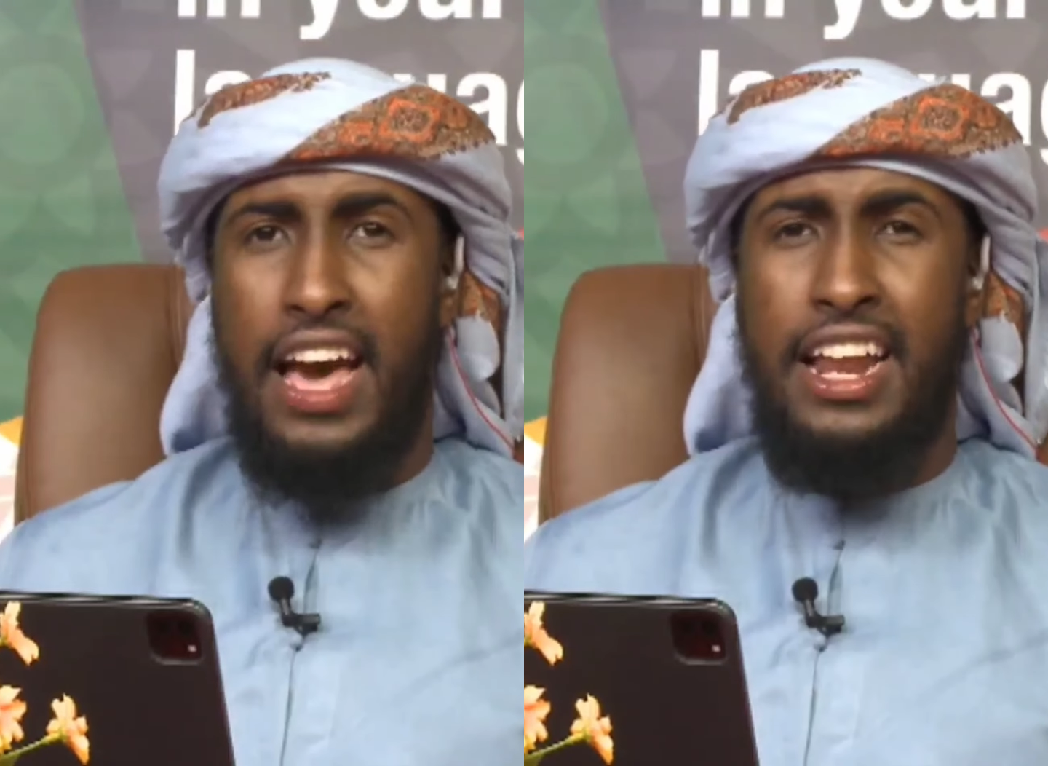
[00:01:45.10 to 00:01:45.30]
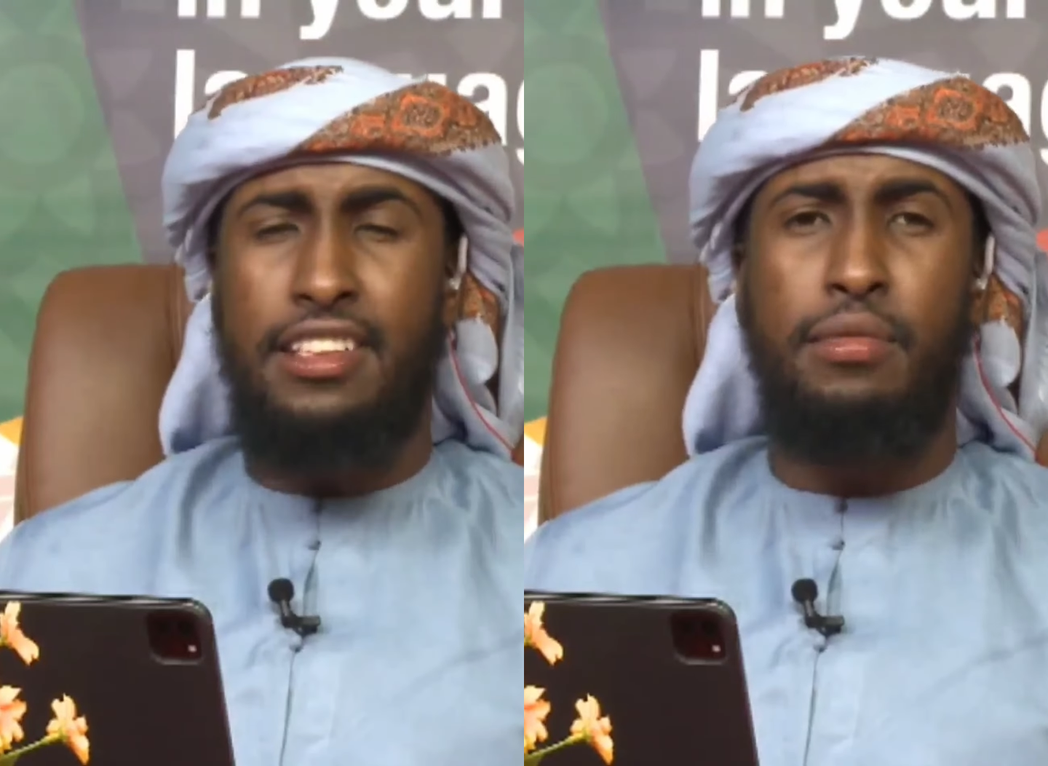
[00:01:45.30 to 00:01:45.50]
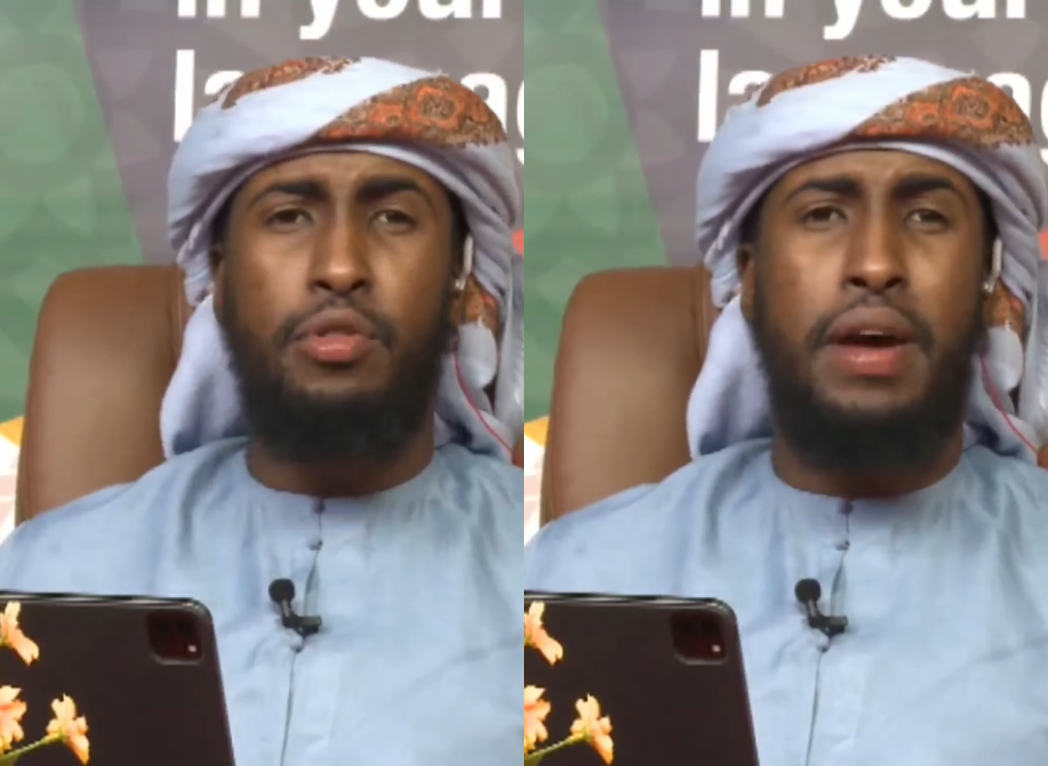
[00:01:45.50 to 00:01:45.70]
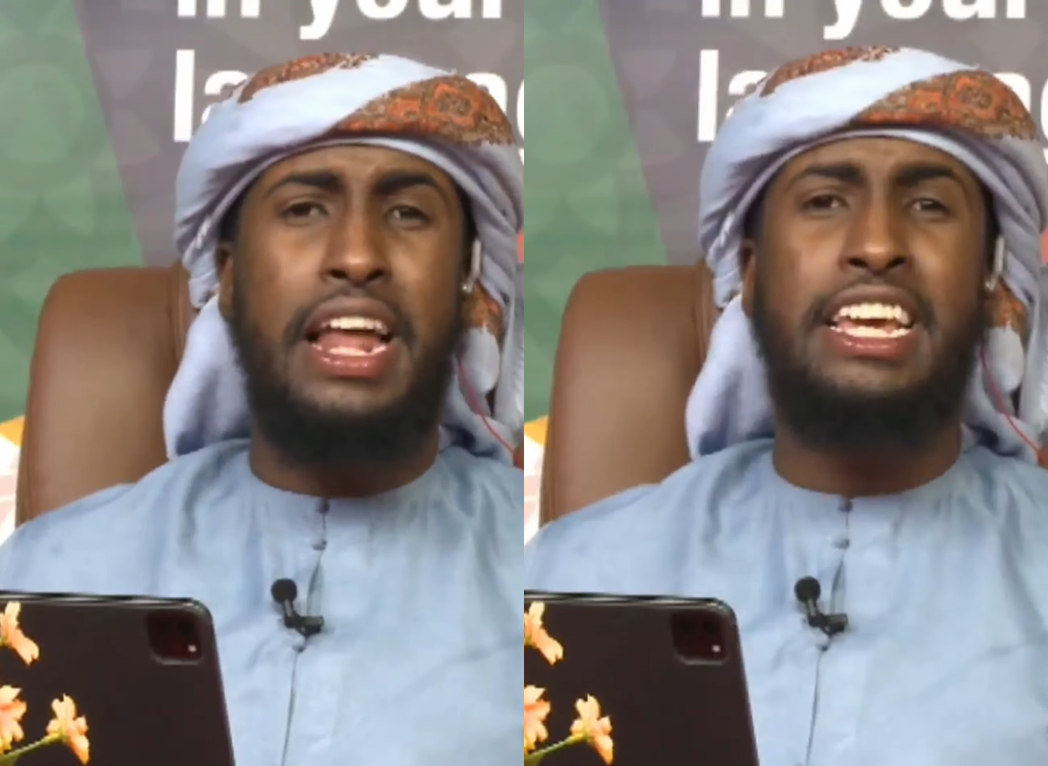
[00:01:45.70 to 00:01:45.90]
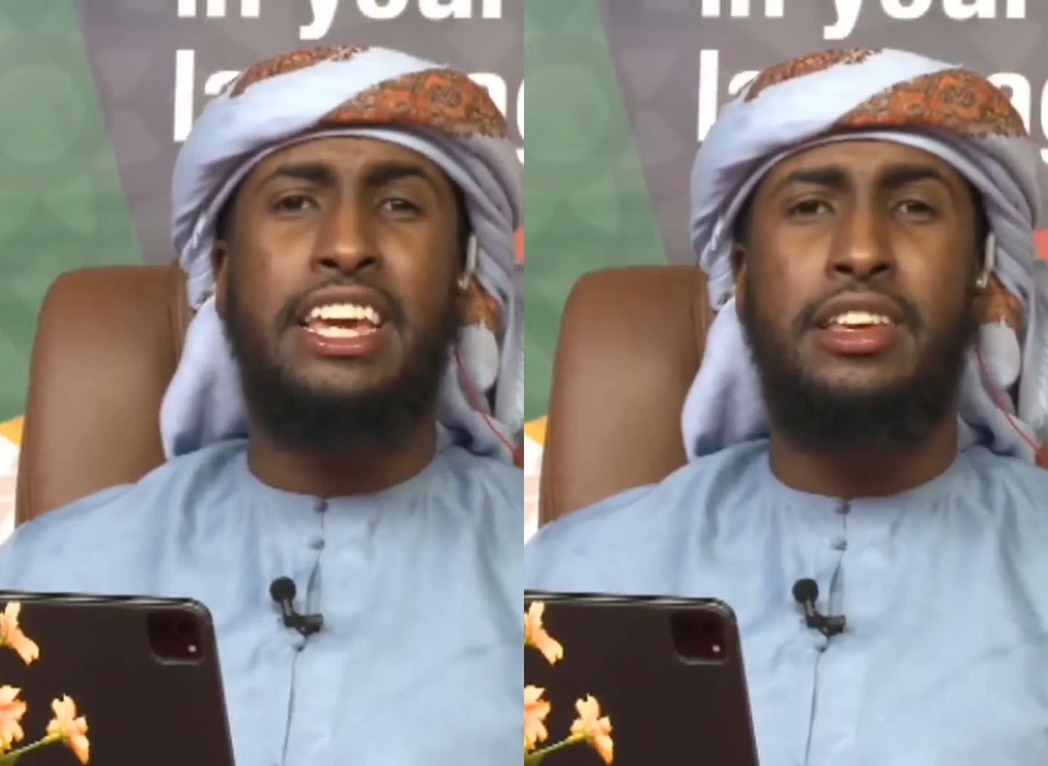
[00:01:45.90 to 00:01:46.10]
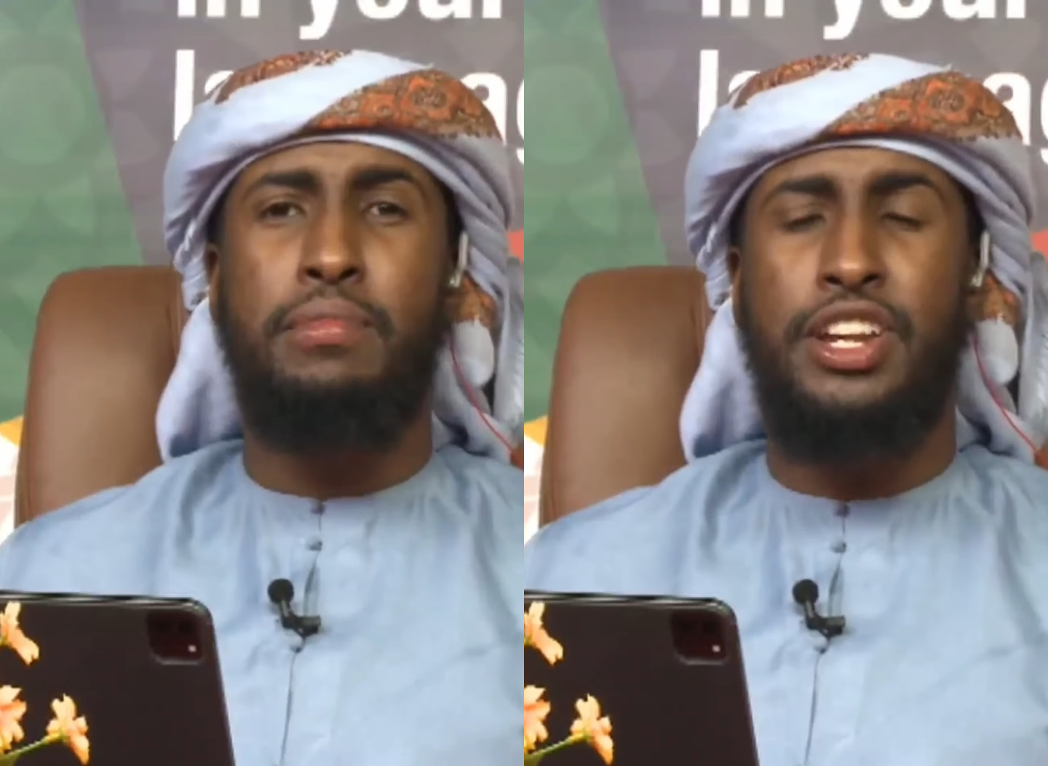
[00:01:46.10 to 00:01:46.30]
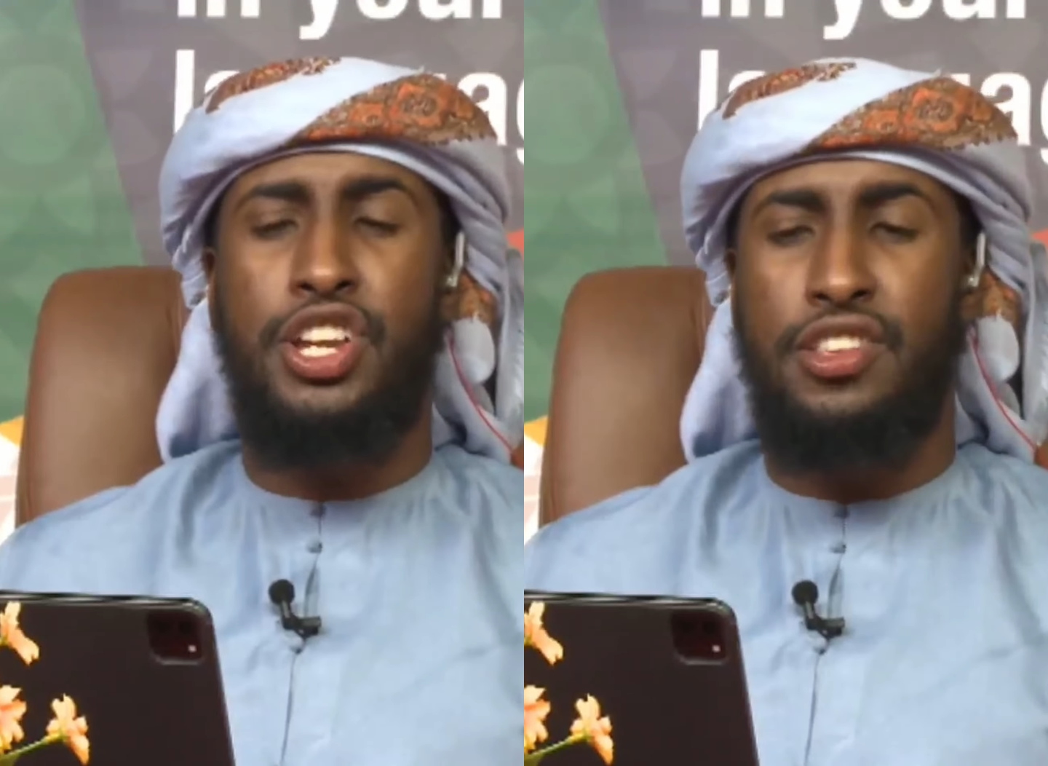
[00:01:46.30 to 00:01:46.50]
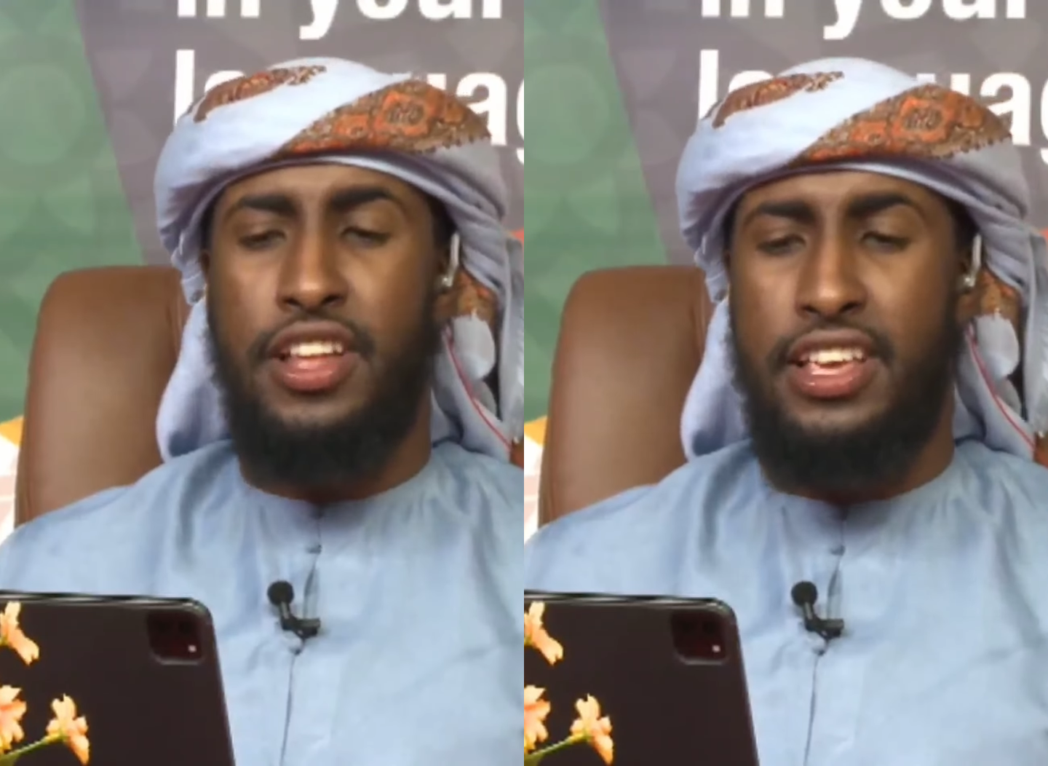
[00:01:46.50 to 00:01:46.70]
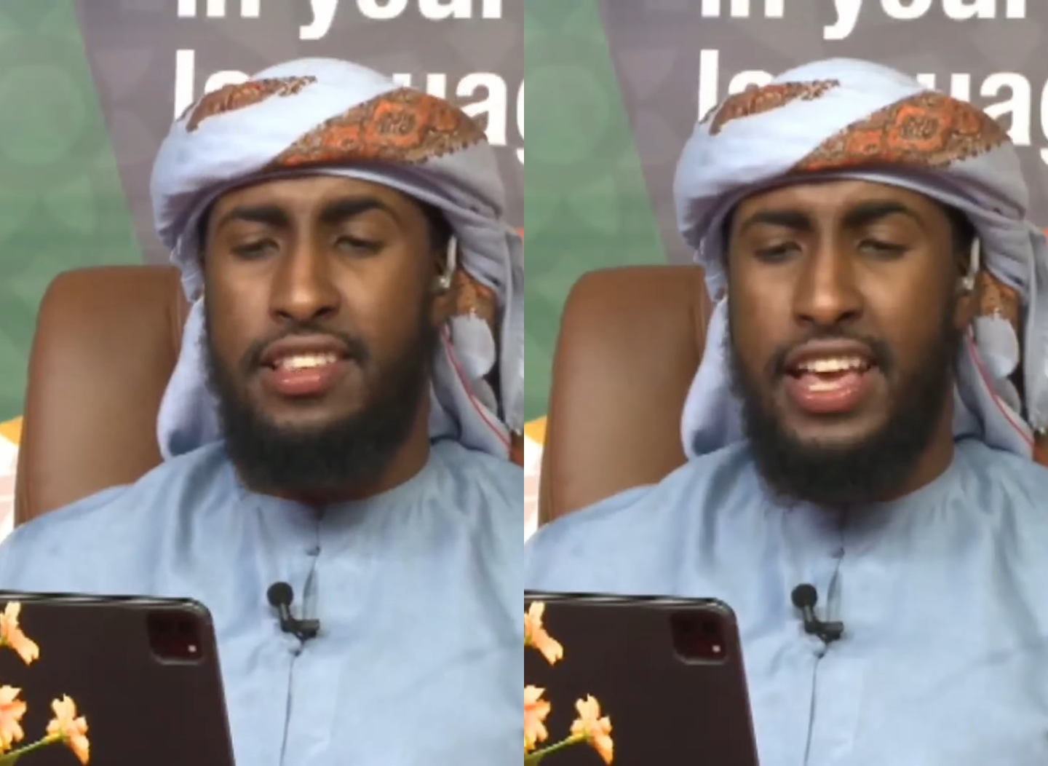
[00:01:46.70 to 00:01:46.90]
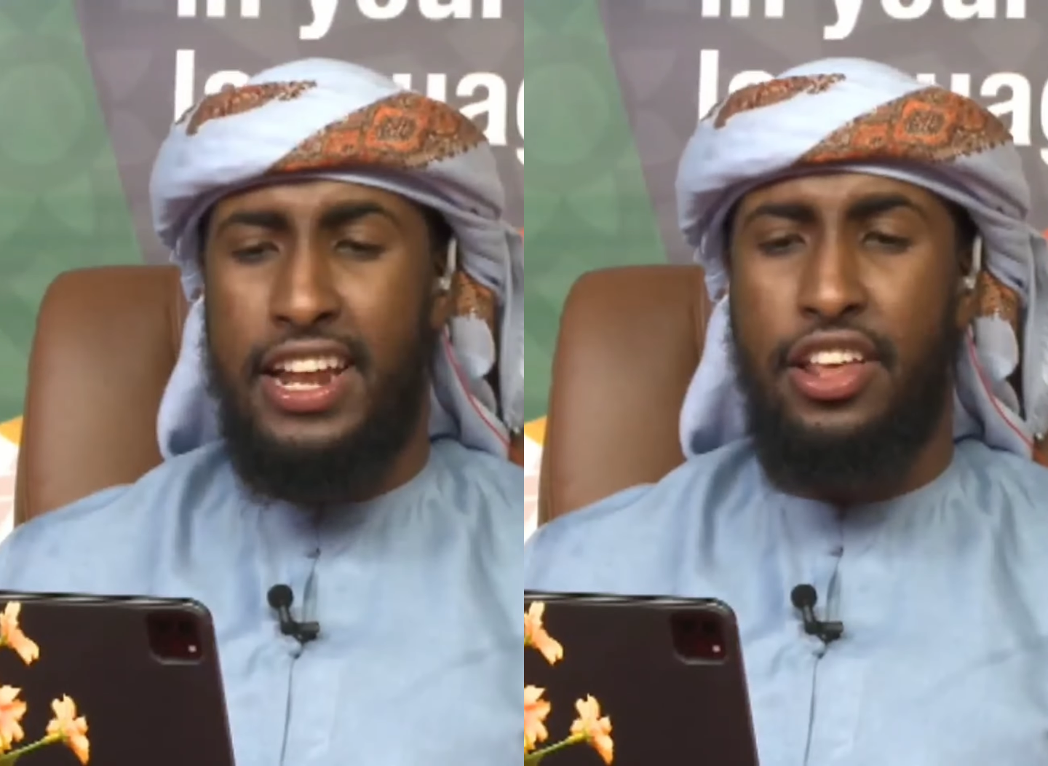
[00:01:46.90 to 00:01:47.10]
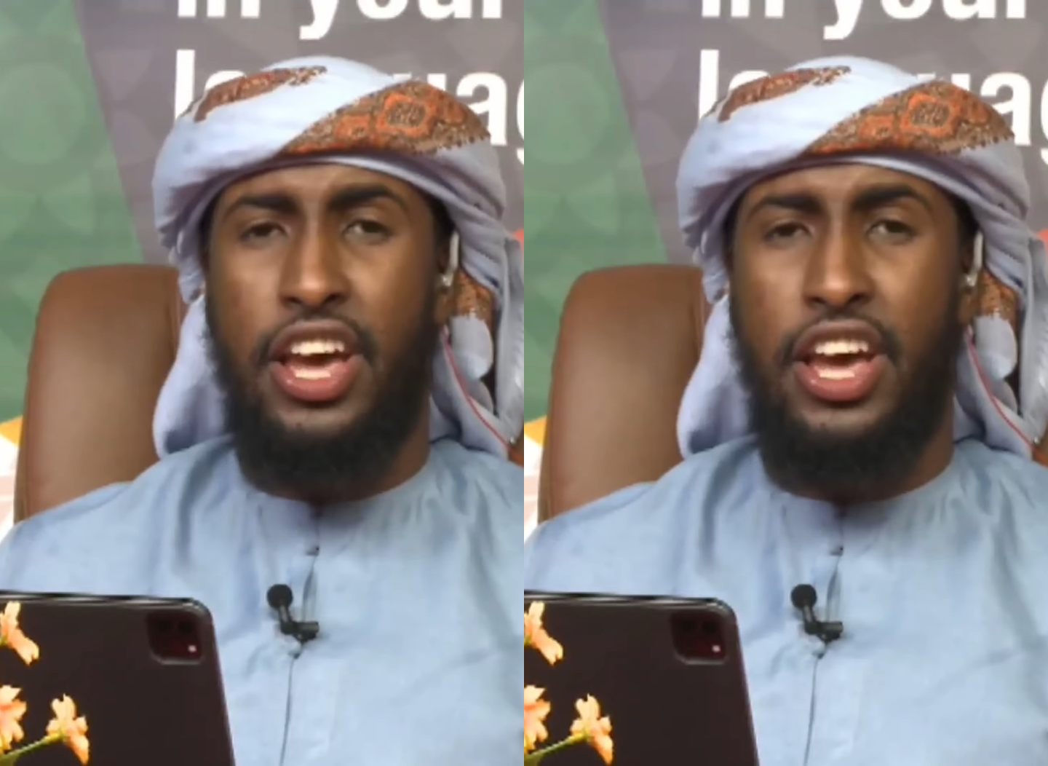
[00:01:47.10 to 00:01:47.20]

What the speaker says: Anas ibn Malik, he mentions that he said,